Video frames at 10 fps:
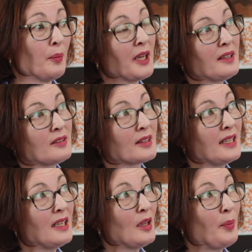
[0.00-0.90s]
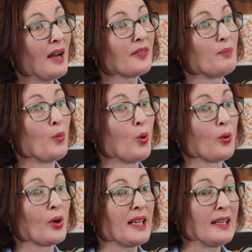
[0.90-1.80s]
But in thinking about
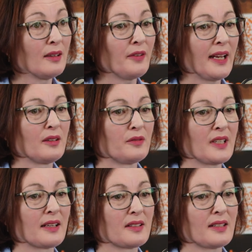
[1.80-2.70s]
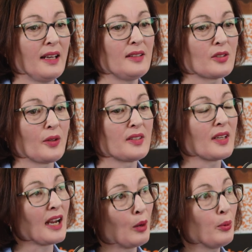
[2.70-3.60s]
more innovative data sets, so there's
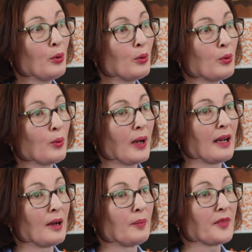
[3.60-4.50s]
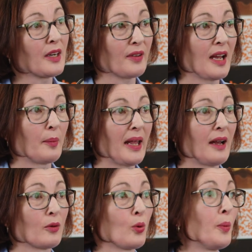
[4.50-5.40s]
a couple that have come
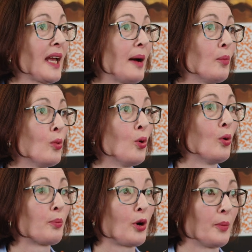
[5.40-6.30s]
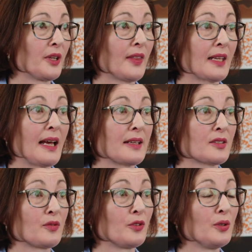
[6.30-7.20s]
out or become more prominent in the
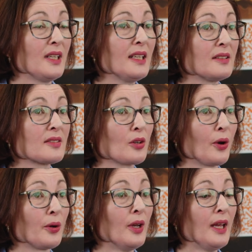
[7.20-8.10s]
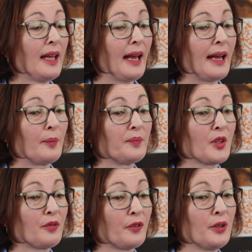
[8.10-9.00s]
last few years. So
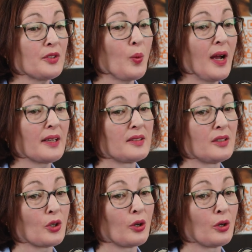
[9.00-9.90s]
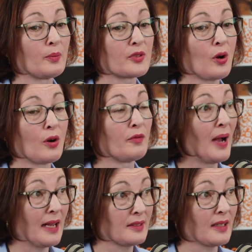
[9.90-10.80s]
the first one is in terms of
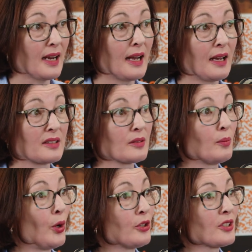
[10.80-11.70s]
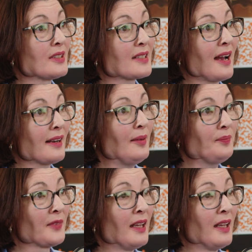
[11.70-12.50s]
Mastercard merchant data.